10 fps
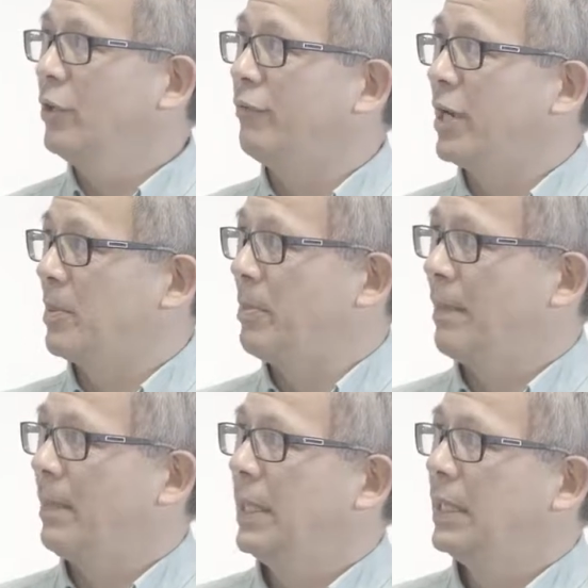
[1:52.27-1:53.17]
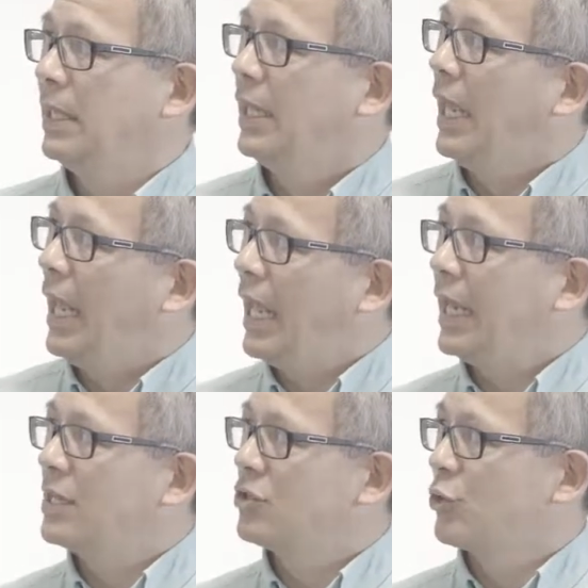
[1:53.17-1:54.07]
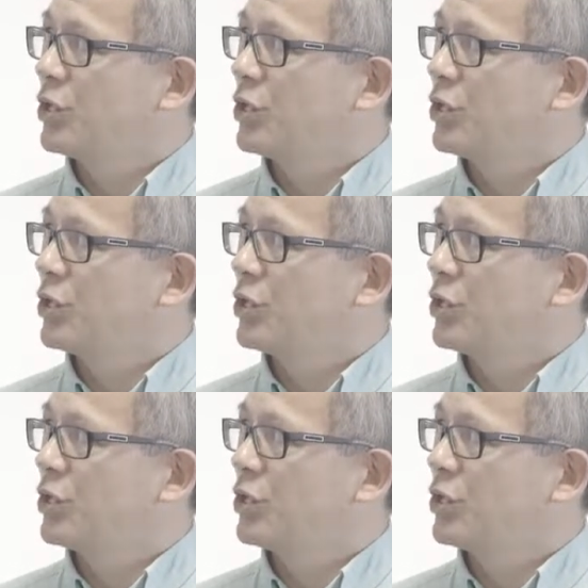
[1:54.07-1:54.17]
or whakapapa and